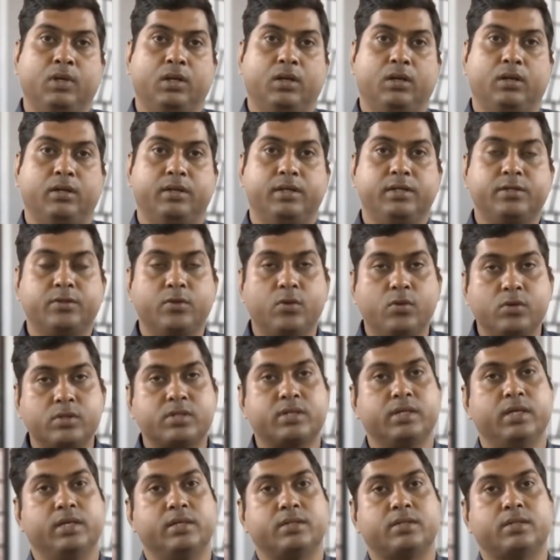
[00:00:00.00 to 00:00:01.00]

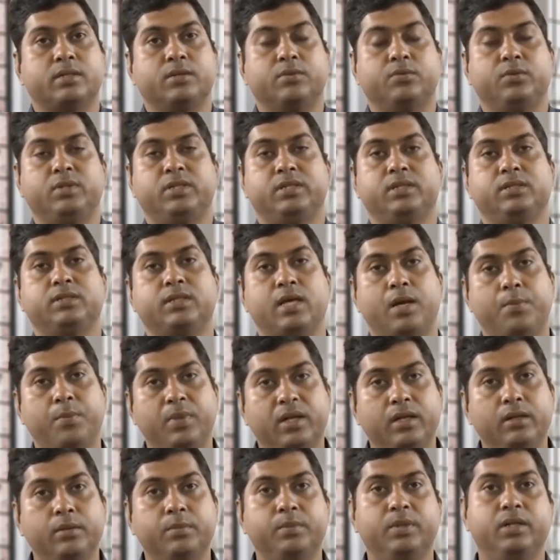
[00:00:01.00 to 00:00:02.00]
resources which is
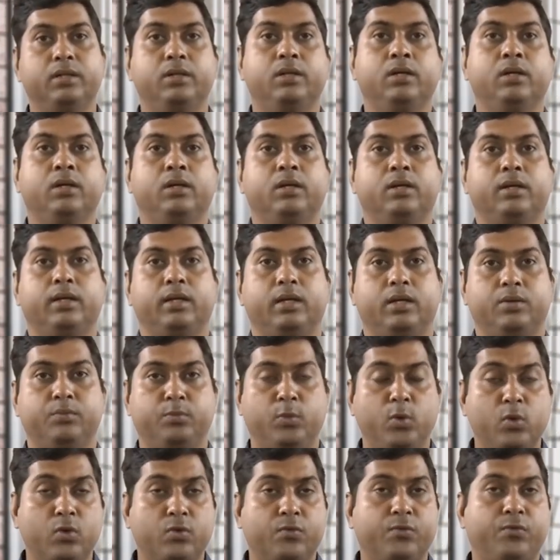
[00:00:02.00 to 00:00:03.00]
available in a
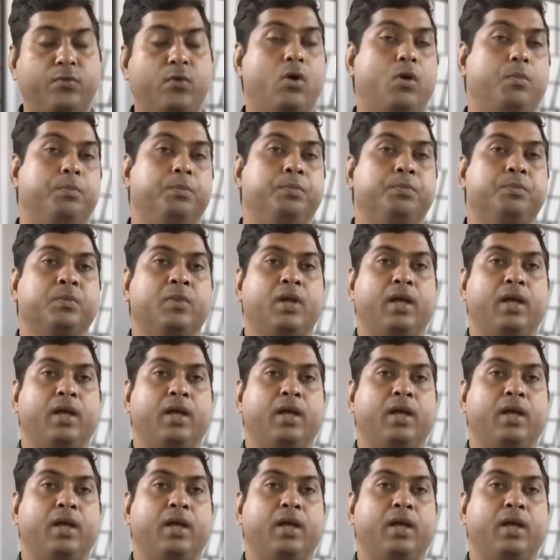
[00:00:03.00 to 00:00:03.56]
book form